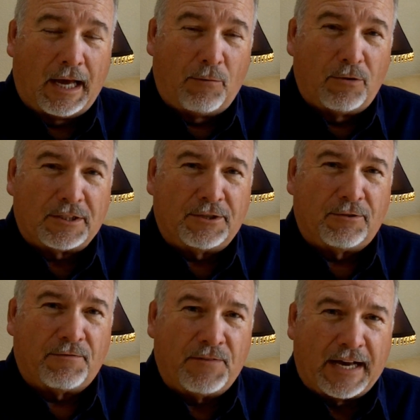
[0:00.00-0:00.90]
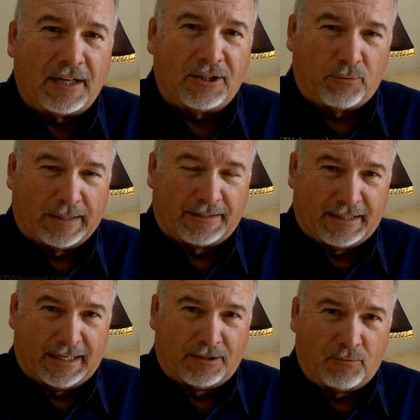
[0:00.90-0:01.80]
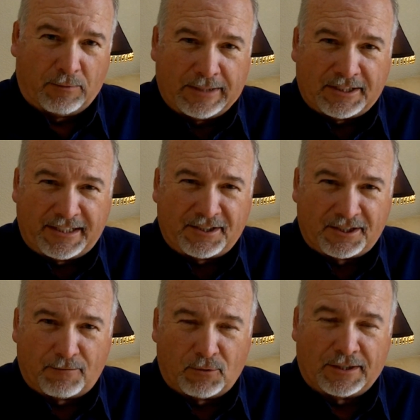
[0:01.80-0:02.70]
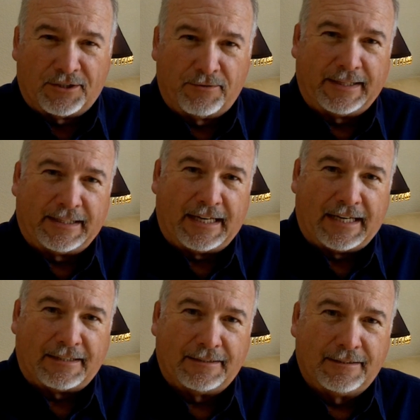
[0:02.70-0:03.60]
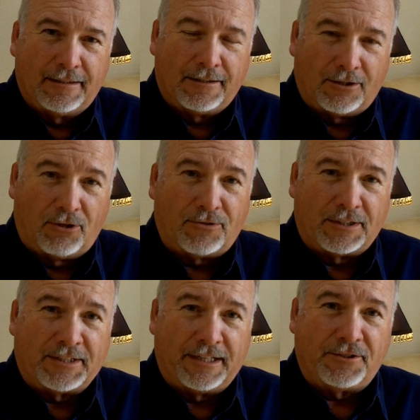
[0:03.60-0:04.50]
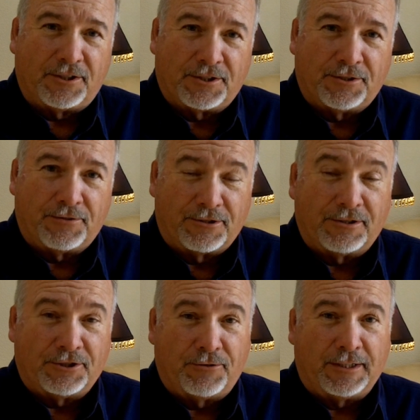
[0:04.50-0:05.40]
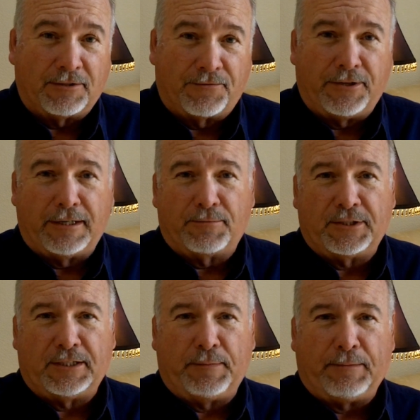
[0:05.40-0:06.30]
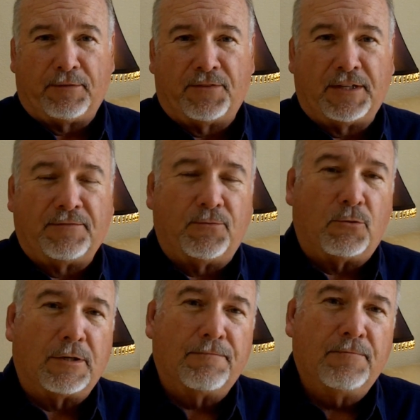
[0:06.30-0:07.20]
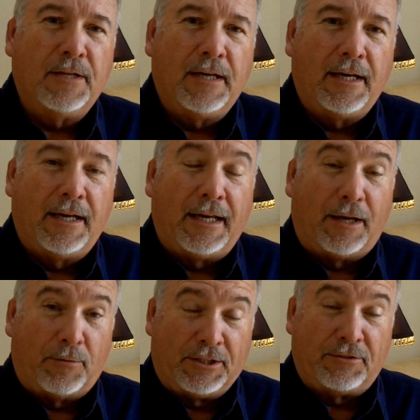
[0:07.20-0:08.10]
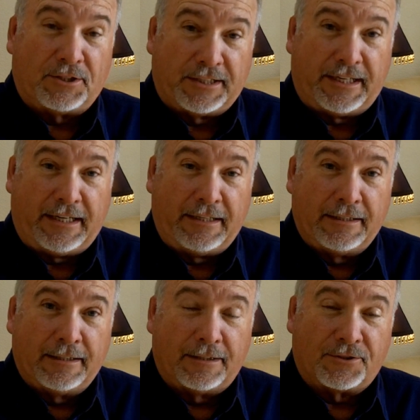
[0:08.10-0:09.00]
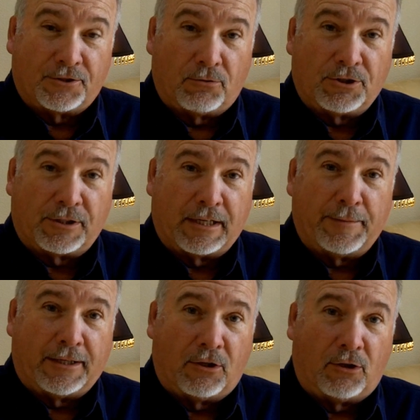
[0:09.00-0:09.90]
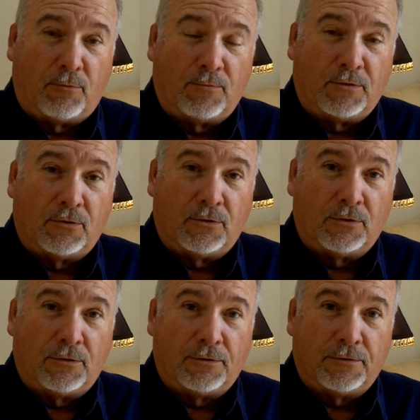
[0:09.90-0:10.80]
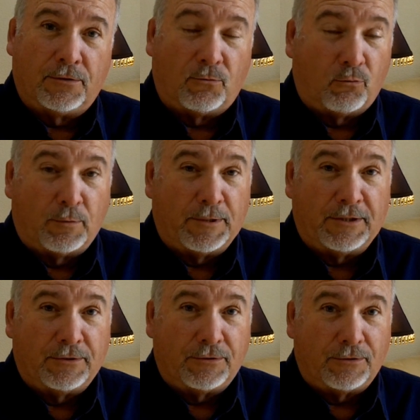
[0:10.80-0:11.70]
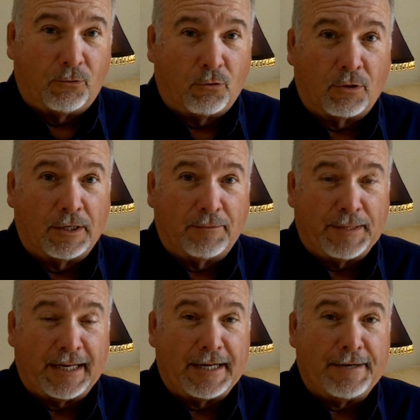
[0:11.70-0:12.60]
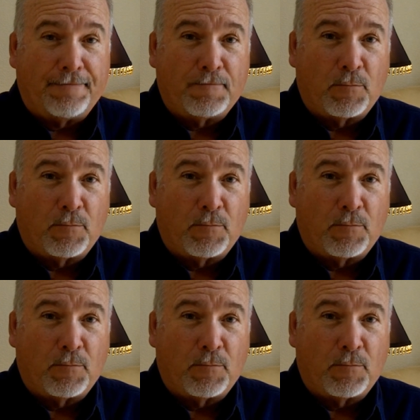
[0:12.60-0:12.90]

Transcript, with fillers: I want us to evaluate that, and when we see someone doing that, call their attention to they're enjoying the freedoms these people fought for. And when you see a soldier coming home, woman or a man,